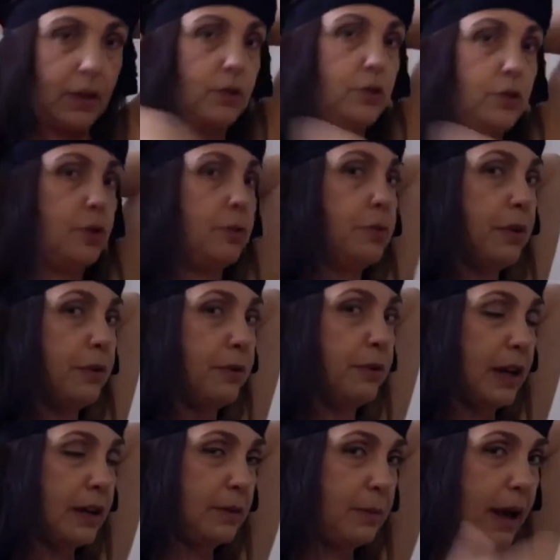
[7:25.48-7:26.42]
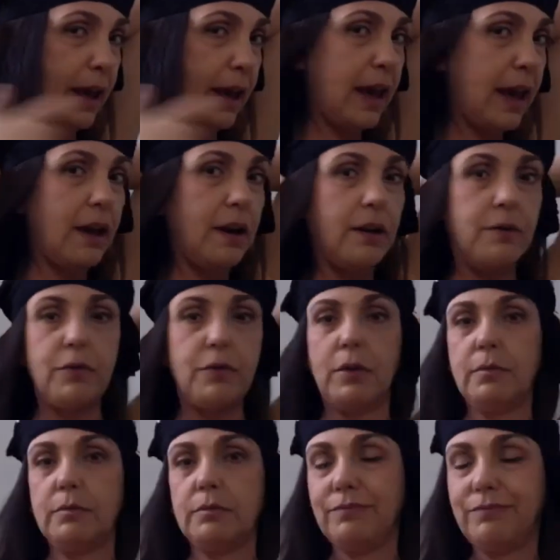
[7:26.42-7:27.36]
to prevent my hair
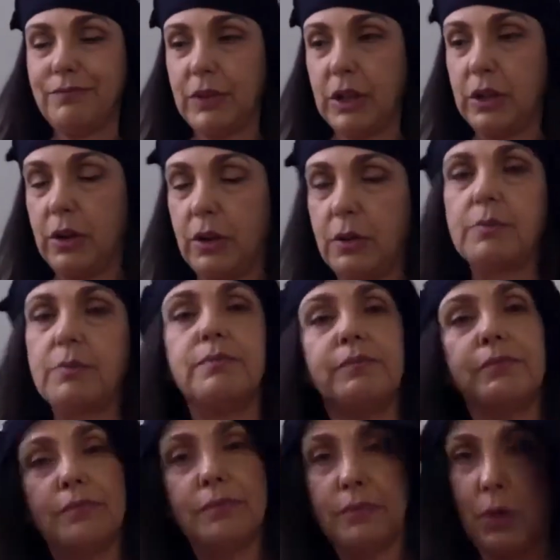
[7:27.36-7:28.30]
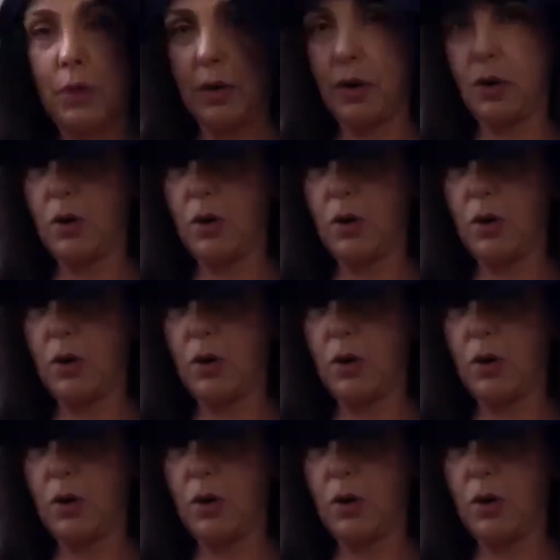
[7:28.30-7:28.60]
from, you know, going